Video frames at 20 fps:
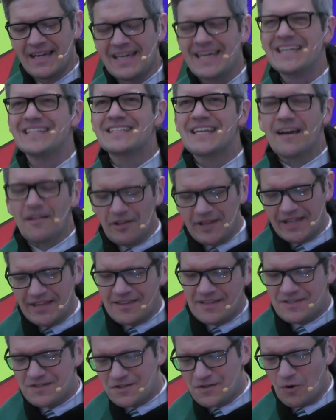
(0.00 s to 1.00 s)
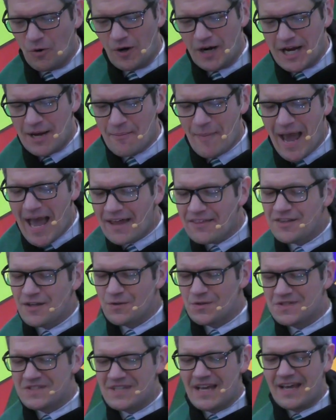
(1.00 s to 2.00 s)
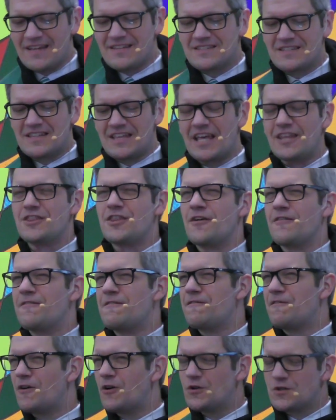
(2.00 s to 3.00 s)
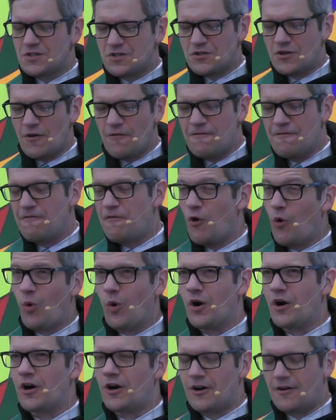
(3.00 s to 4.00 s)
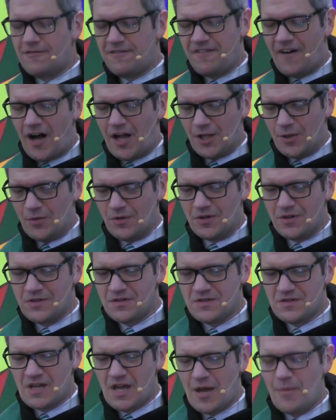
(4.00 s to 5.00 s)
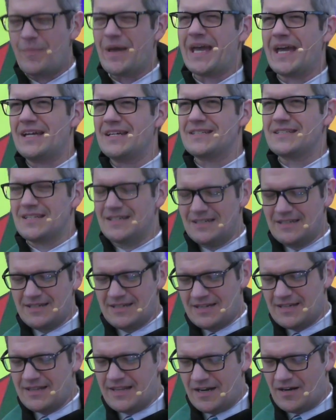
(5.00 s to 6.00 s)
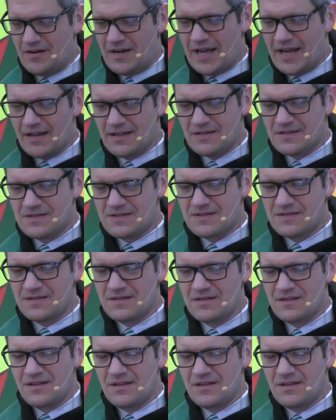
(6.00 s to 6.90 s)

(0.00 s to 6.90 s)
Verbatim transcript: In telling this story, Matthew says that the first four followers abandoned their nets.